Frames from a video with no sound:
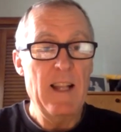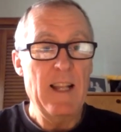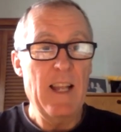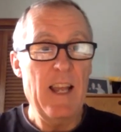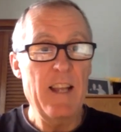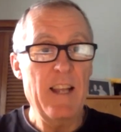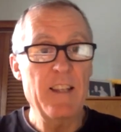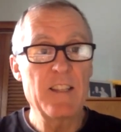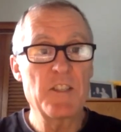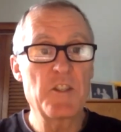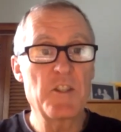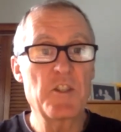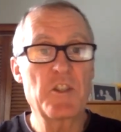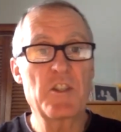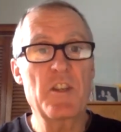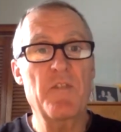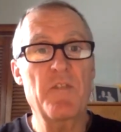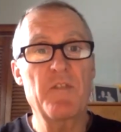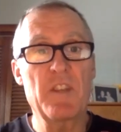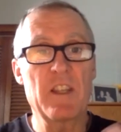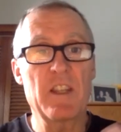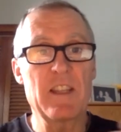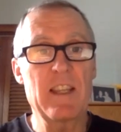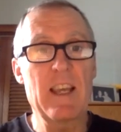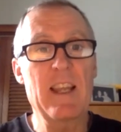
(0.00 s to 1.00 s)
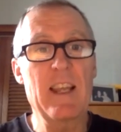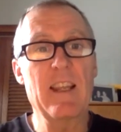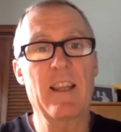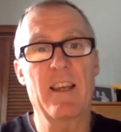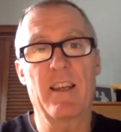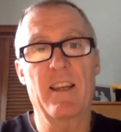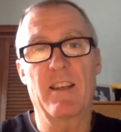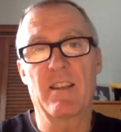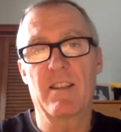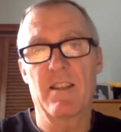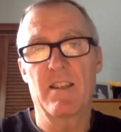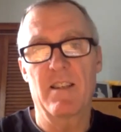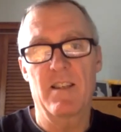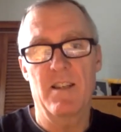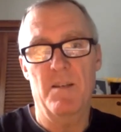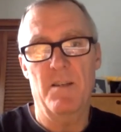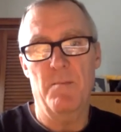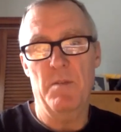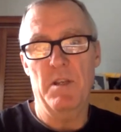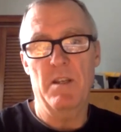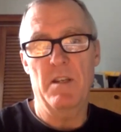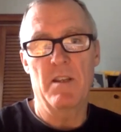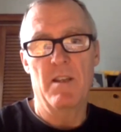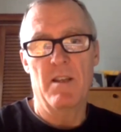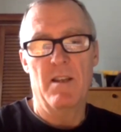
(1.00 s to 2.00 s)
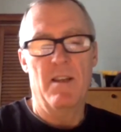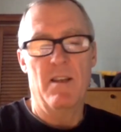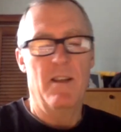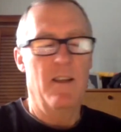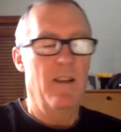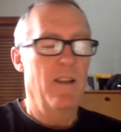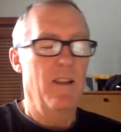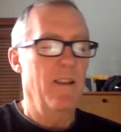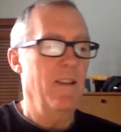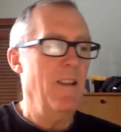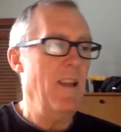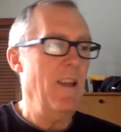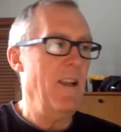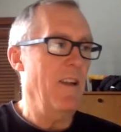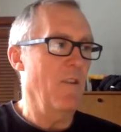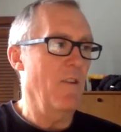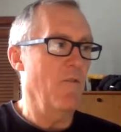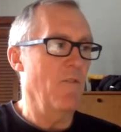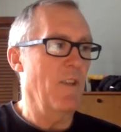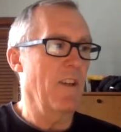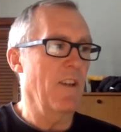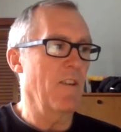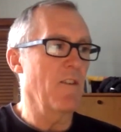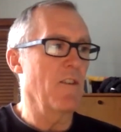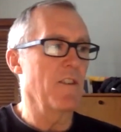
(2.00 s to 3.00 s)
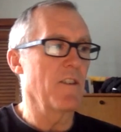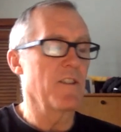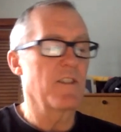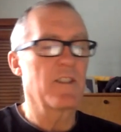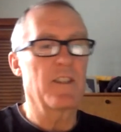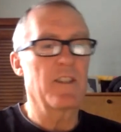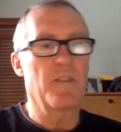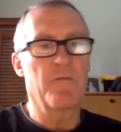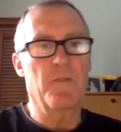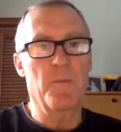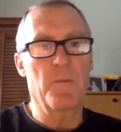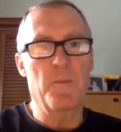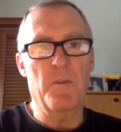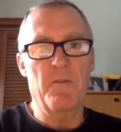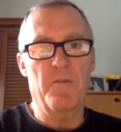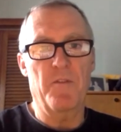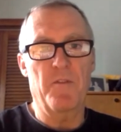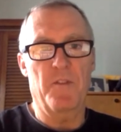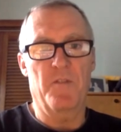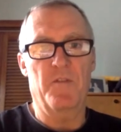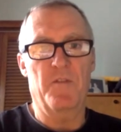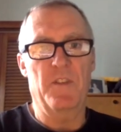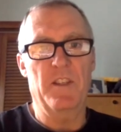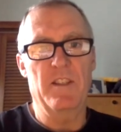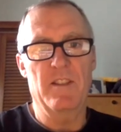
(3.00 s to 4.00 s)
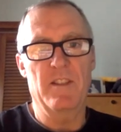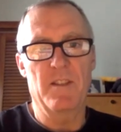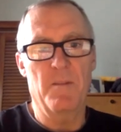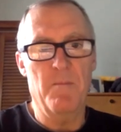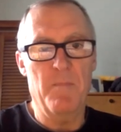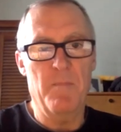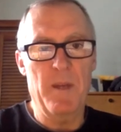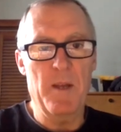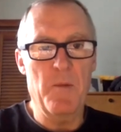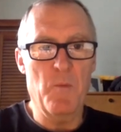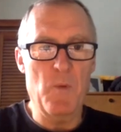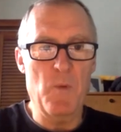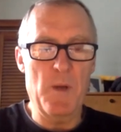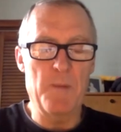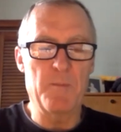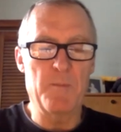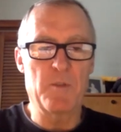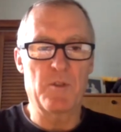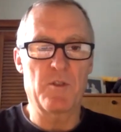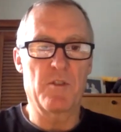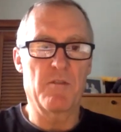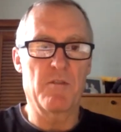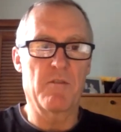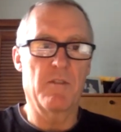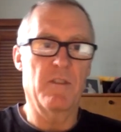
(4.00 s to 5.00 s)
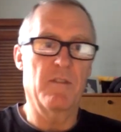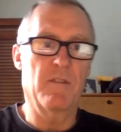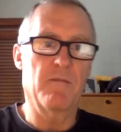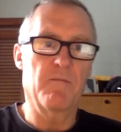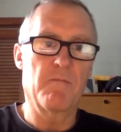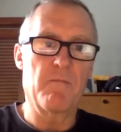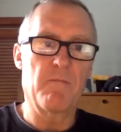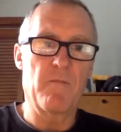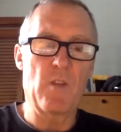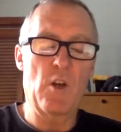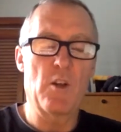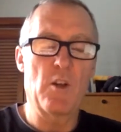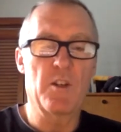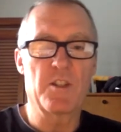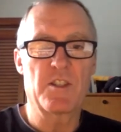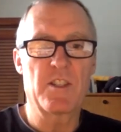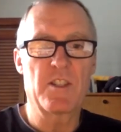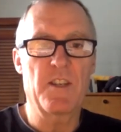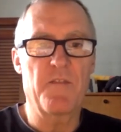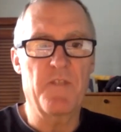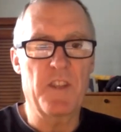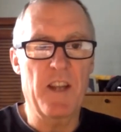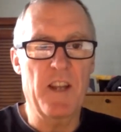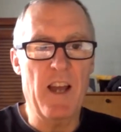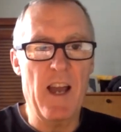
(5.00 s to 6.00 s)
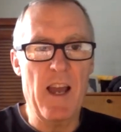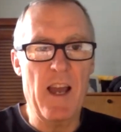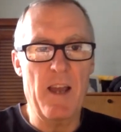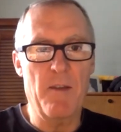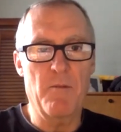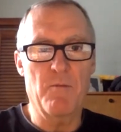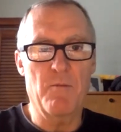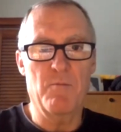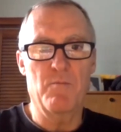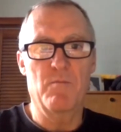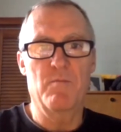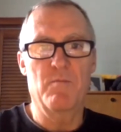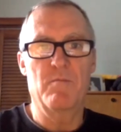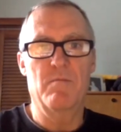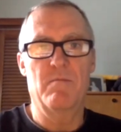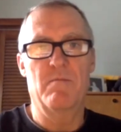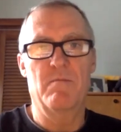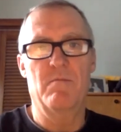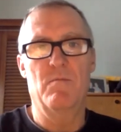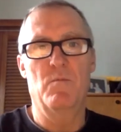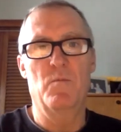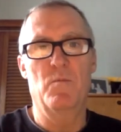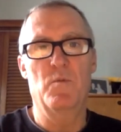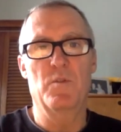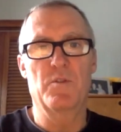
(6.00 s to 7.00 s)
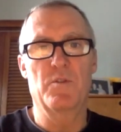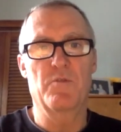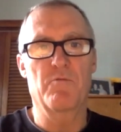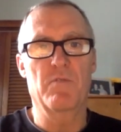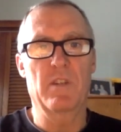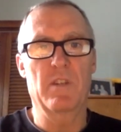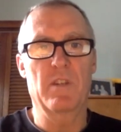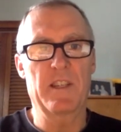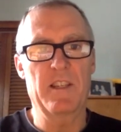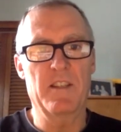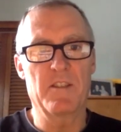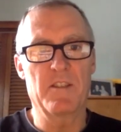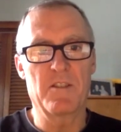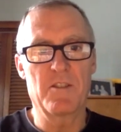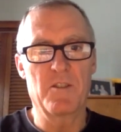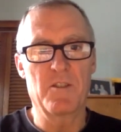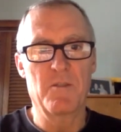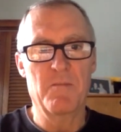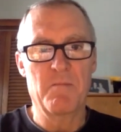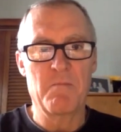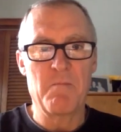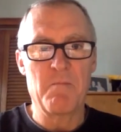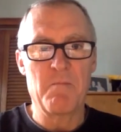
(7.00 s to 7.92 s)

And this is stuff that they liked. I mean, they don't like all the stuff from the 50s and Ben Webster and all the stuff that I was really into.